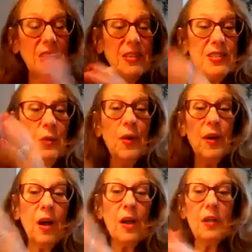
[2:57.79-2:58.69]

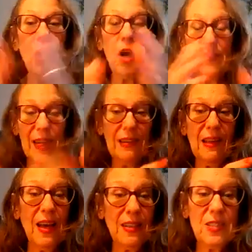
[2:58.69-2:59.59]
somewhere along that
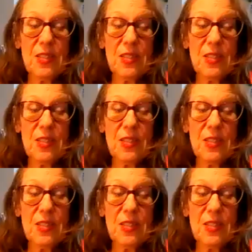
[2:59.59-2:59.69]
line.